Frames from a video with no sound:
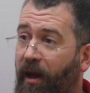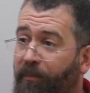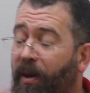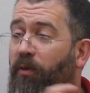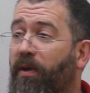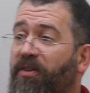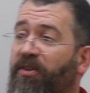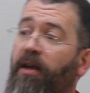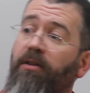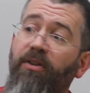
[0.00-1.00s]
And by the way, the
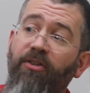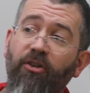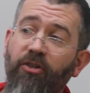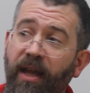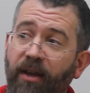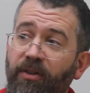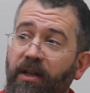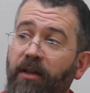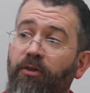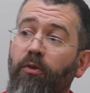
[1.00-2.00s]
sale to the social
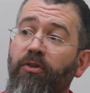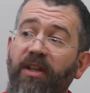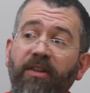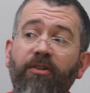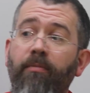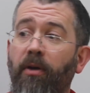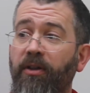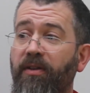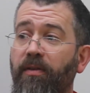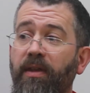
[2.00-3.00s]
housing landlords is to
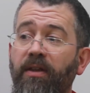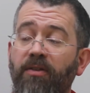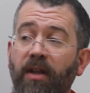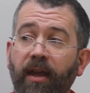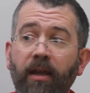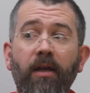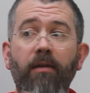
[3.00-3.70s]
monitor things like